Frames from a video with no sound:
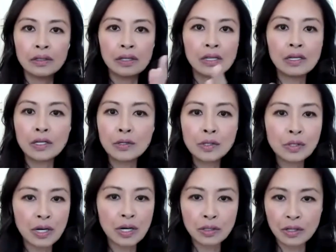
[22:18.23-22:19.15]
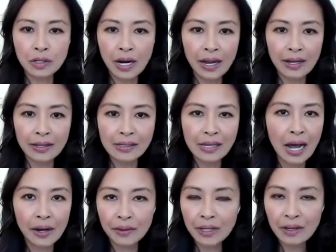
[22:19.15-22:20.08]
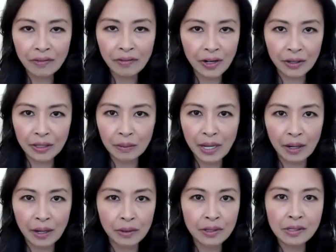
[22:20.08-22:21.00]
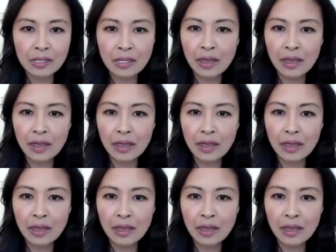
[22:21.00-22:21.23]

the news director has hiring and firing powers.